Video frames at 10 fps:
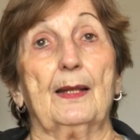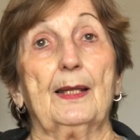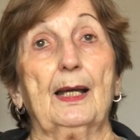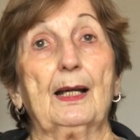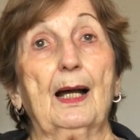
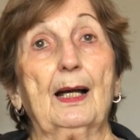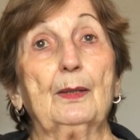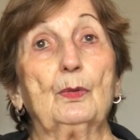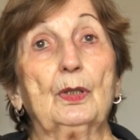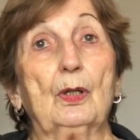that I
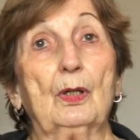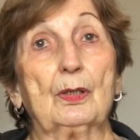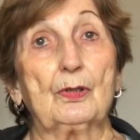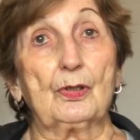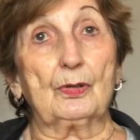would
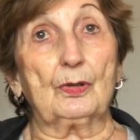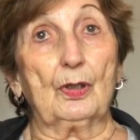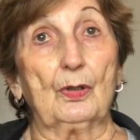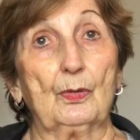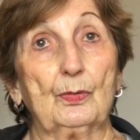also
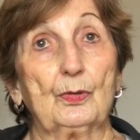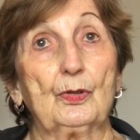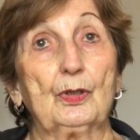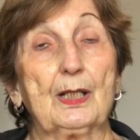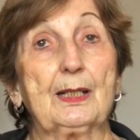go
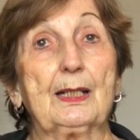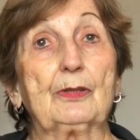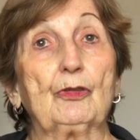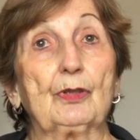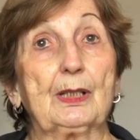to Los
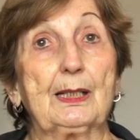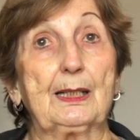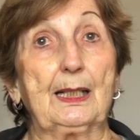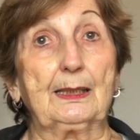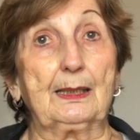Angeles
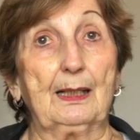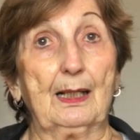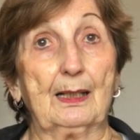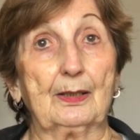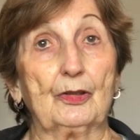State
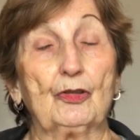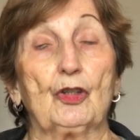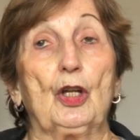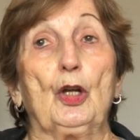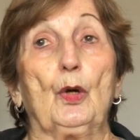College,
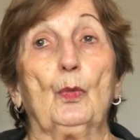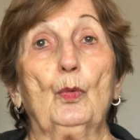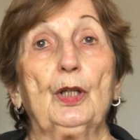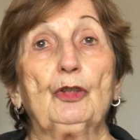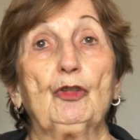
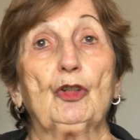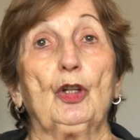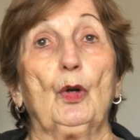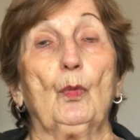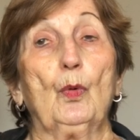which
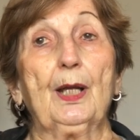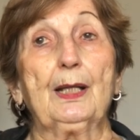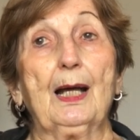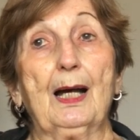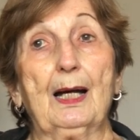
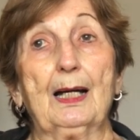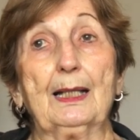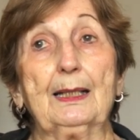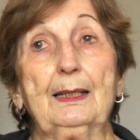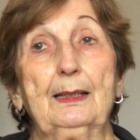when
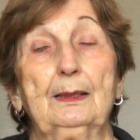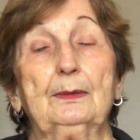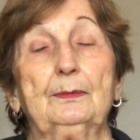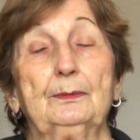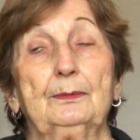I
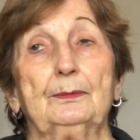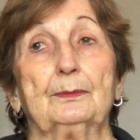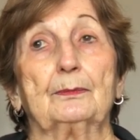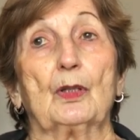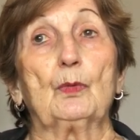
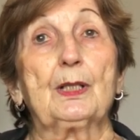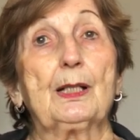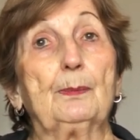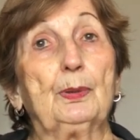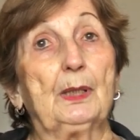
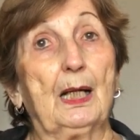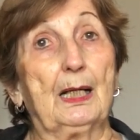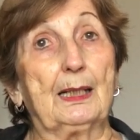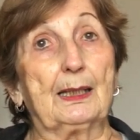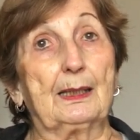was
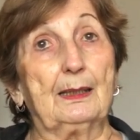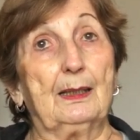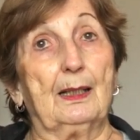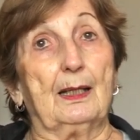applying